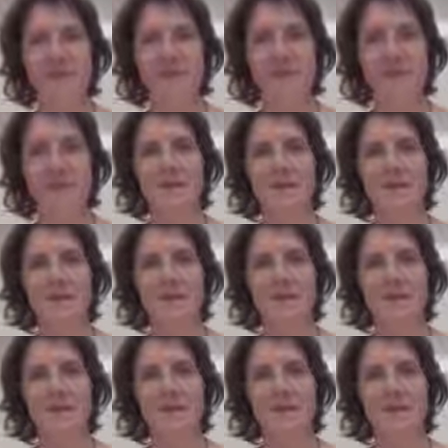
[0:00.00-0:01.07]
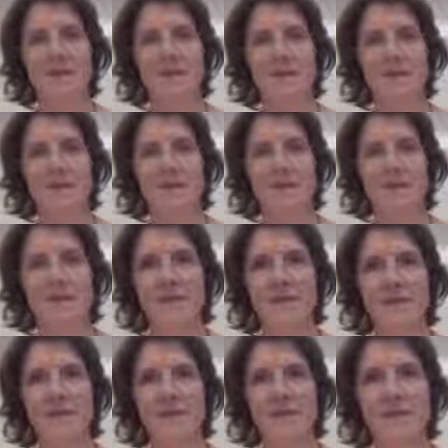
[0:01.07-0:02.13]

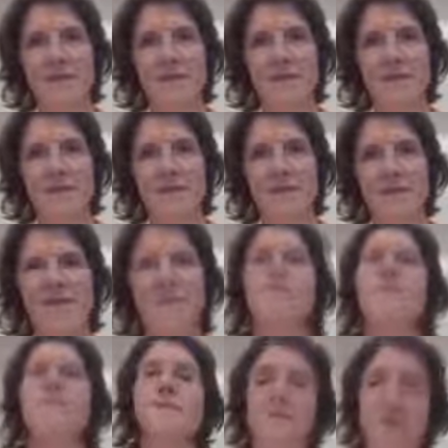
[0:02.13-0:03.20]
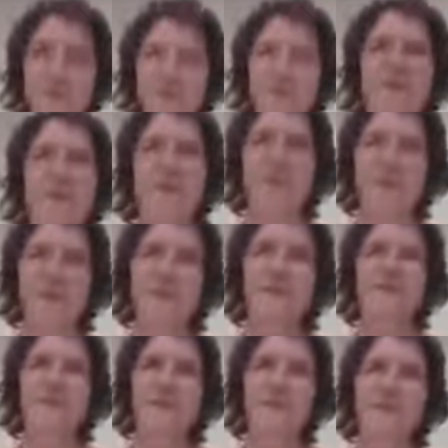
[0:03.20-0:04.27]

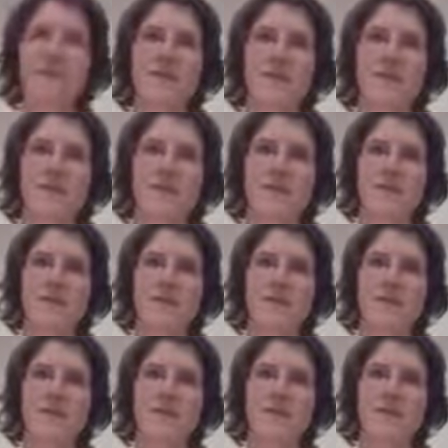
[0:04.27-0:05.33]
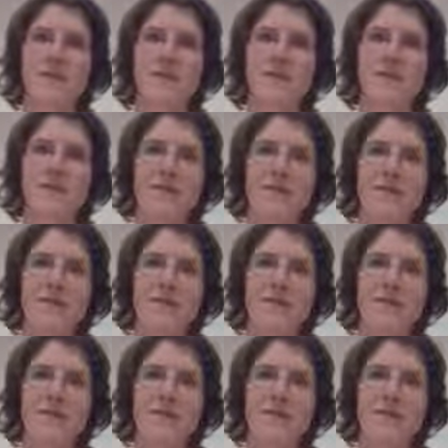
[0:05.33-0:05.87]
(not speaking)